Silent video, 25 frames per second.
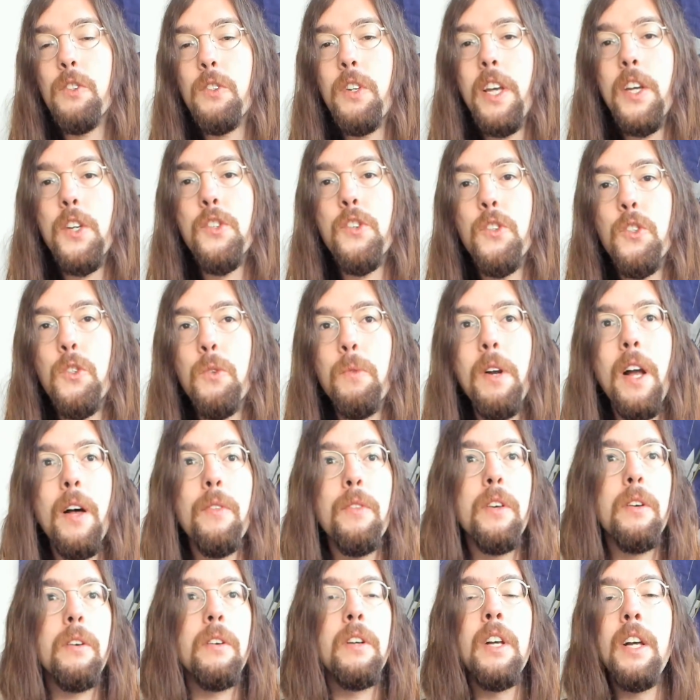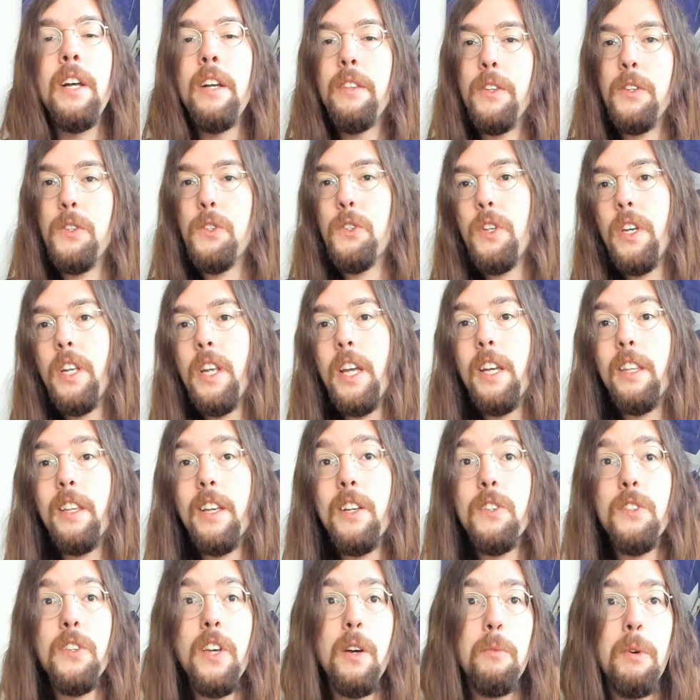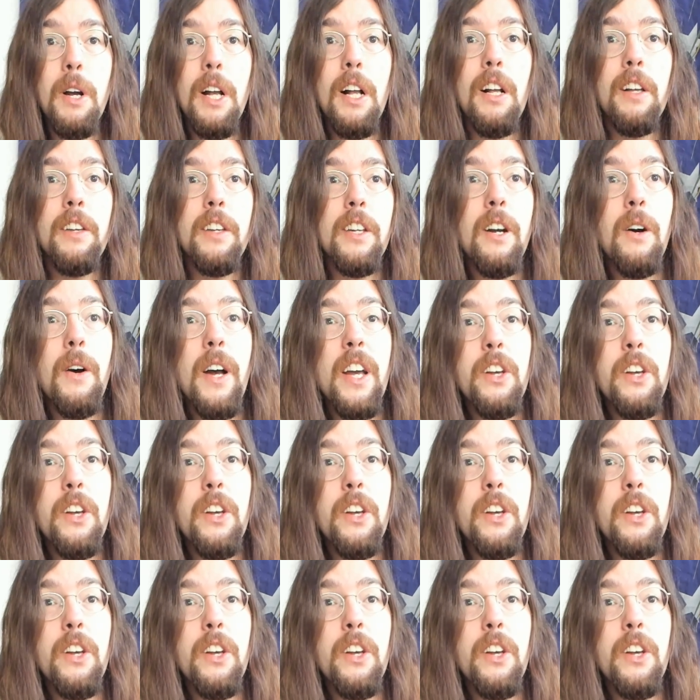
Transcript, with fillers: stations around the city, and they say, well, you know,